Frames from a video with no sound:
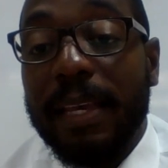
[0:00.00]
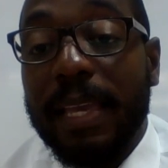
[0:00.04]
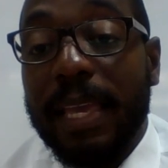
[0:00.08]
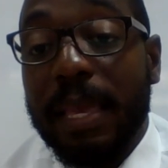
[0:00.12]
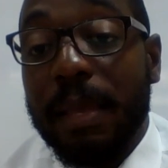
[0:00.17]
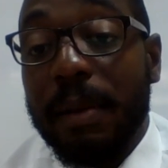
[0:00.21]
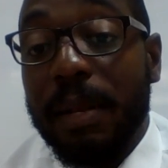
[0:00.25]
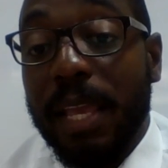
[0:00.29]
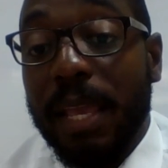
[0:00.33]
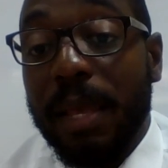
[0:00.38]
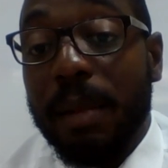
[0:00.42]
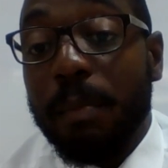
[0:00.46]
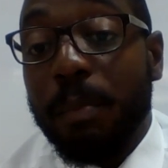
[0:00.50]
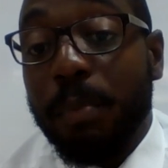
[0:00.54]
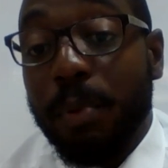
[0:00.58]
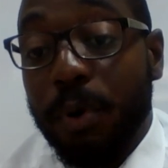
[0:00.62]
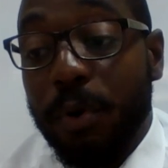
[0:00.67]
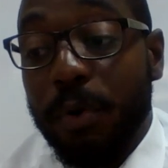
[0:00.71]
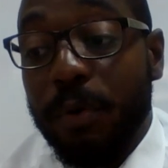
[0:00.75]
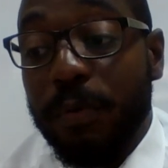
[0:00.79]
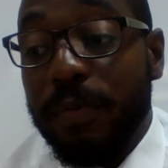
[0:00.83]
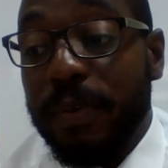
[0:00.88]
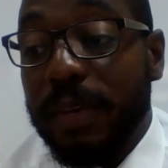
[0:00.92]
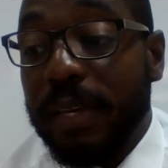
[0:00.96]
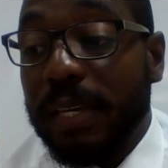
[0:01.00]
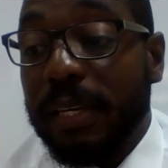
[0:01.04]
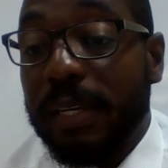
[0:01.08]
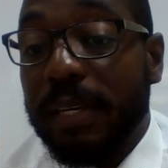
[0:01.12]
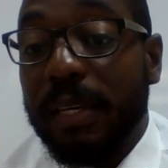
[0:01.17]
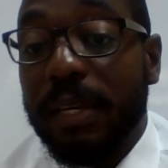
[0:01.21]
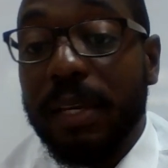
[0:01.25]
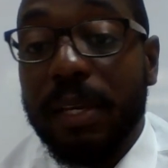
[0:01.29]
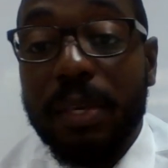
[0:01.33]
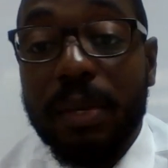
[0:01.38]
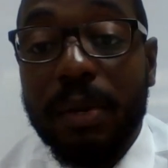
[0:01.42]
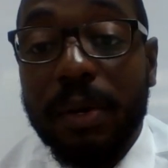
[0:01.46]
in improving
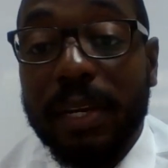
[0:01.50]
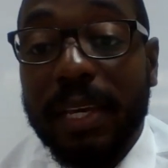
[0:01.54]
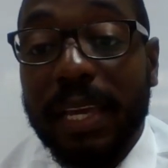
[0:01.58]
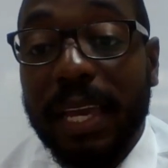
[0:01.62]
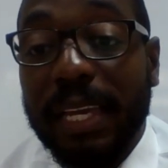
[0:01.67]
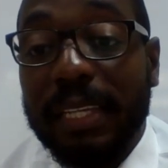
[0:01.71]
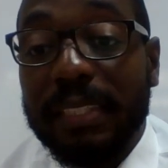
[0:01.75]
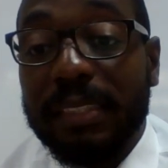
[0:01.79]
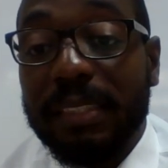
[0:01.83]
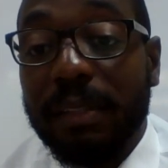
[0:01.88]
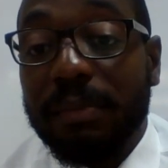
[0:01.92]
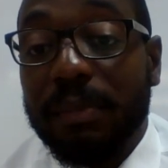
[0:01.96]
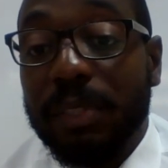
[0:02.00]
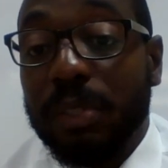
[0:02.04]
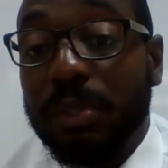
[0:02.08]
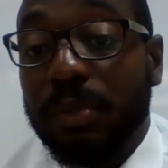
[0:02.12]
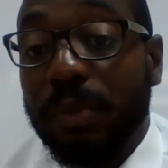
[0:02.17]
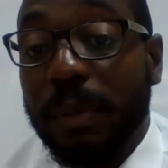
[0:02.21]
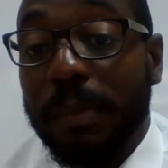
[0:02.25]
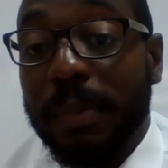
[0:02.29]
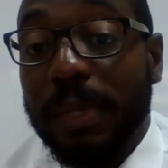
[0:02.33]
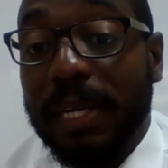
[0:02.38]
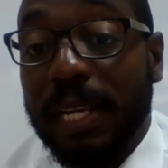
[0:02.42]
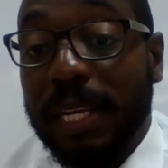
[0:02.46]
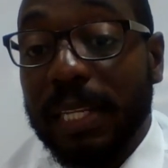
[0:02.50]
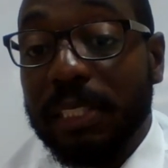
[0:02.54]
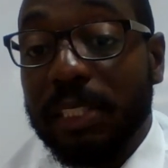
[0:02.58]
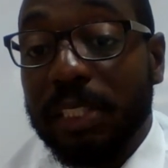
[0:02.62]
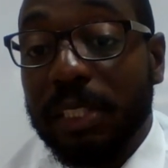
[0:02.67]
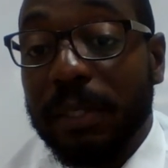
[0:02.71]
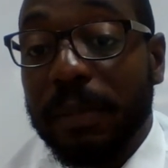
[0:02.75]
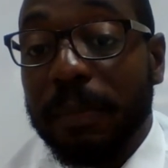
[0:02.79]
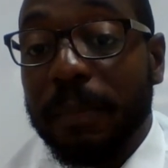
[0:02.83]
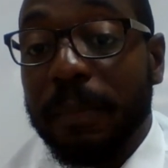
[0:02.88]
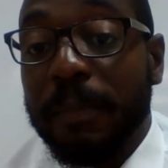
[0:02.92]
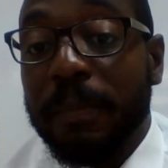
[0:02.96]
your case of
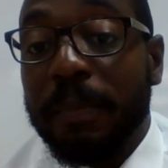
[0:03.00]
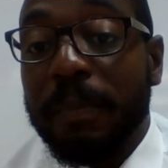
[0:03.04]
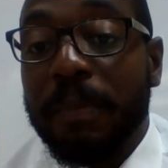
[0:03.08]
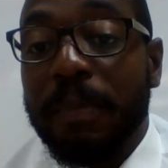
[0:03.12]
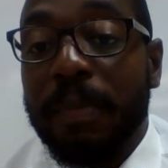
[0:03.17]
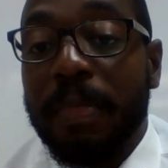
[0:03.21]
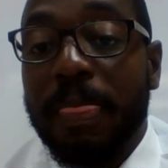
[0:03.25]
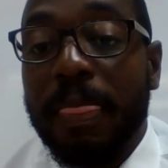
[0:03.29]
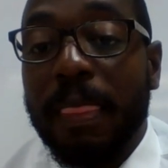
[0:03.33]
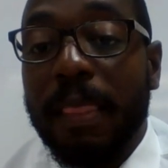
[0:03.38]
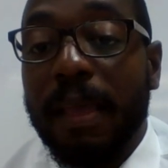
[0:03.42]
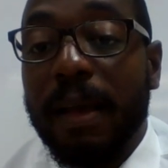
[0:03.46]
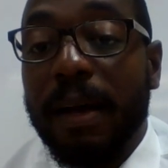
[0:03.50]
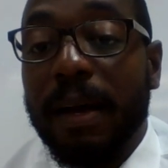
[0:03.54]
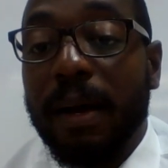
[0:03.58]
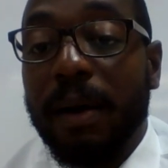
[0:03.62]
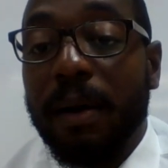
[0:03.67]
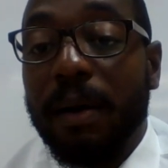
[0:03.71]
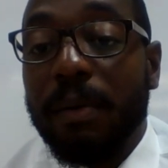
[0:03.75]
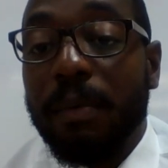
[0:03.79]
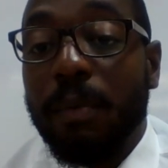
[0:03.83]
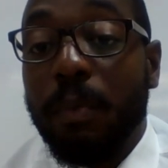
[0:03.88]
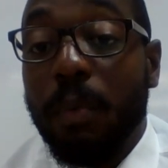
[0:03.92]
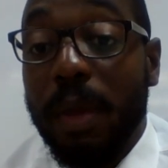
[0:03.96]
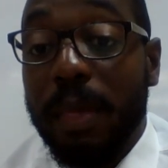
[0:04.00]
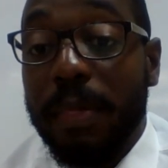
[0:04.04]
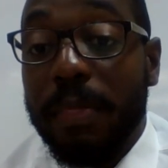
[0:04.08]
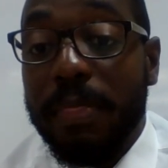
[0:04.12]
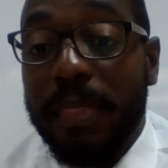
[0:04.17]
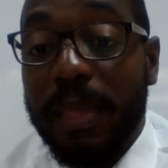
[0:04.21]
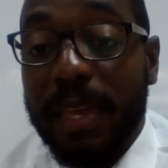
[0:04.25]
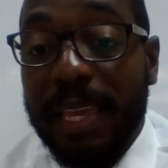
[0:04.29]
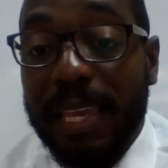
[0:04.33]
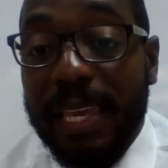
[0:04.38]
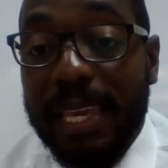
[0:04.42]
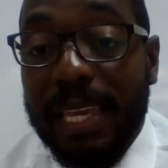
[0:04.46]
discrimination with
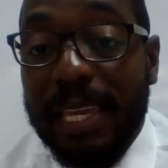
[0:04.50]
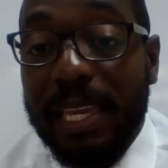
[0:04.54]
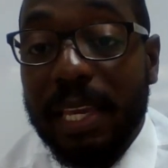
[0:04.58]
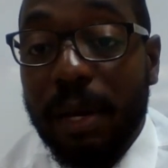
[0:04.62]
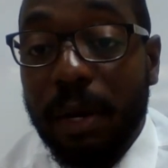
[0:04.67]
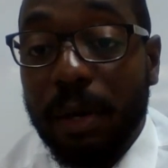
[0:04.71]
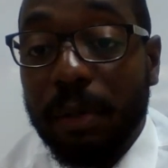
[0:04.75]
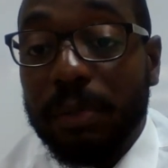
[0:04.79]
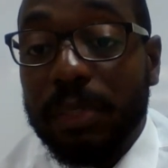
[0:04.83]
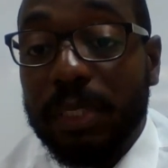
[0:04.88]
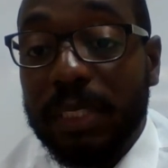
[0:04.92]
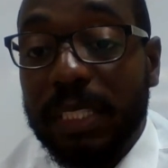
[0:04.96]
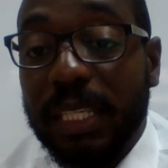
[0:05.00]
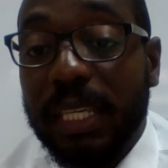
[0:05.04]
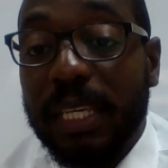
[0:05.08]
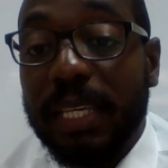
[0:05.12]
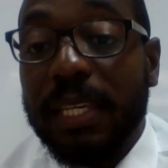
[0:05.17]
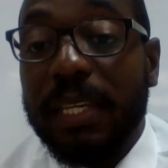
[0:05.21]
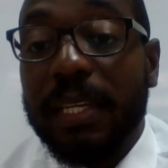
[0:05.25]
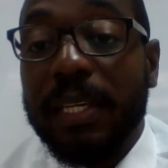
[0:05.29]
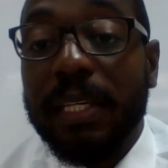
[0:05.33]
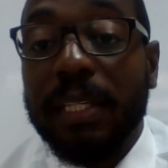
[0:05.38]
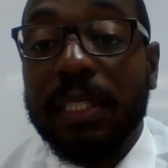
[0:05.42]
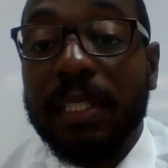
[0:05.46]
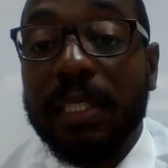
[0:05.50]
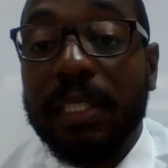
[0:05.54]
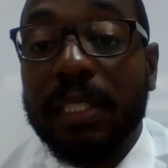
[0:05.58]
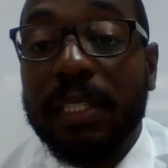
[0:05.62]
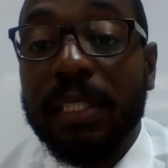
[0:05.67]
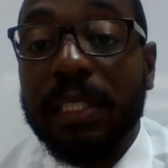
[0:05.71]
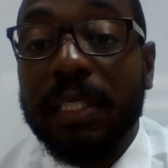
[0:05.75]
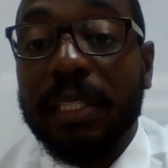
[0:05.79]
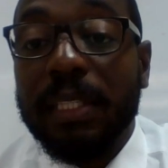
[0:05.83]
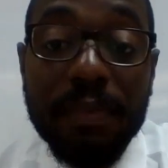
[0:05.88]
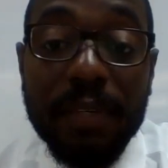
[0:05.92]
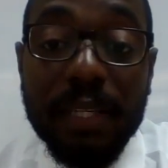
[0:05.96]
the EEOC
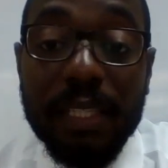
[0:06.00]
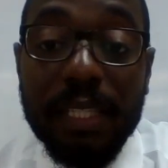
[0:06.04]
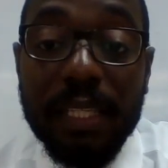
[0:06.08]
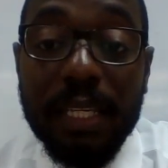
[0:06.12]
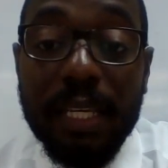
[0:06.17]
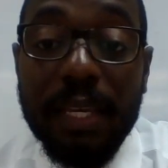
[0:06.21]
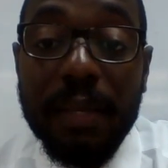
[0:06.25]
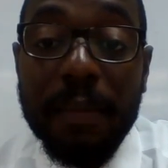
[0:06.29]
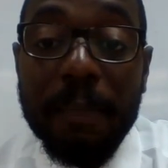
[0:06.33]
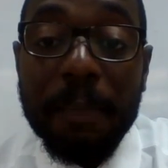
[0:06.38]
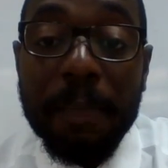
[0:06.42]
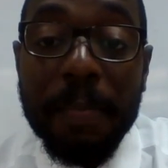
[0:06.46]
specifically.